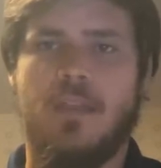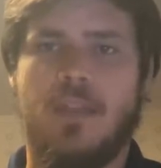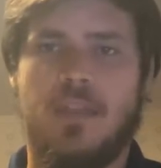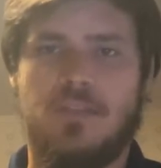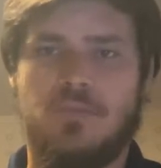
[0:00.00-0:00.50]

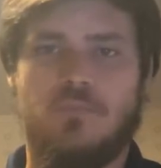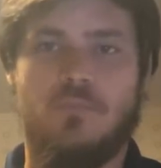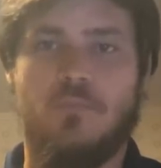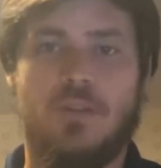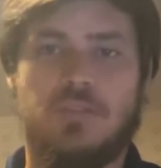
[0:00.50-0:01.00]
as
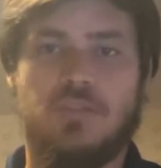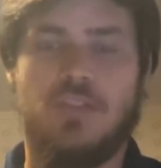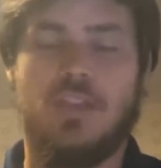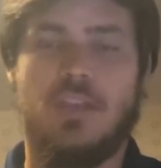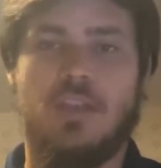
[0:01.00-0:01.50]
much as
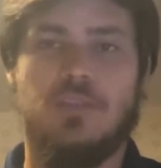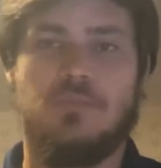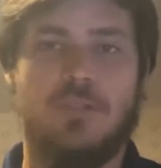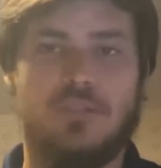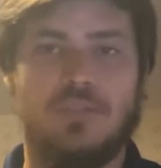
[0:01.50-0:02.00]

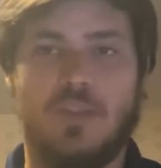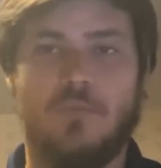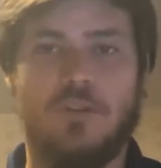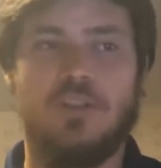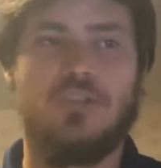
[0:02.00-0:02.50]
they
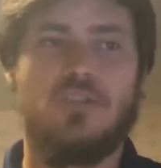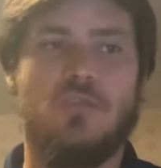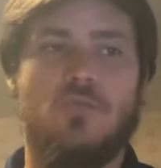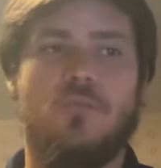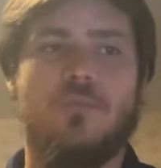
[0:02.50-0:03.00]
wanted
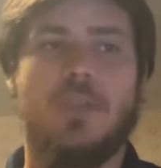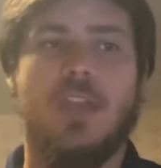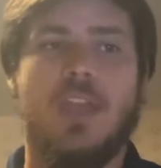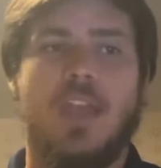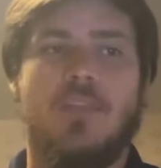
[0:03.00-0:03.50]
to,
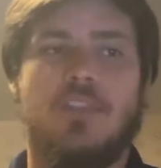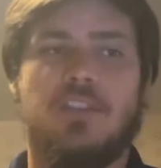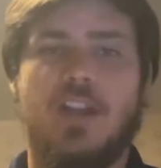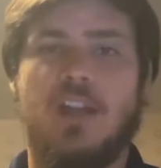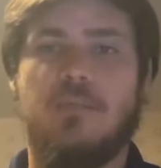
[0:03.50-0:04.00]
and the
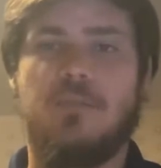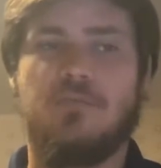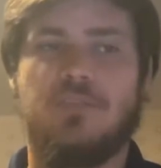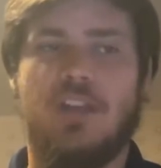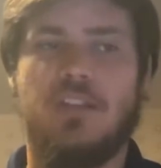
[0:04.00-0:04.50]
economy
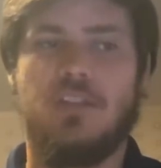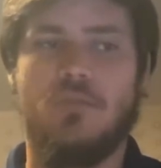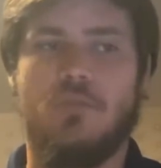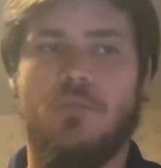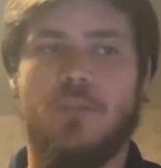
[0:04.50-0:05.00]
was not
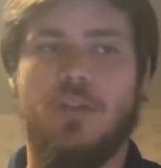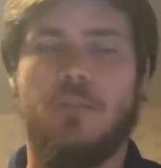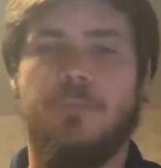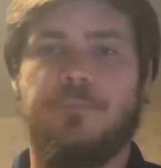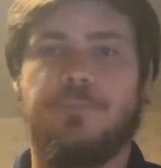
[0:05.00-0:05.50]
doing well.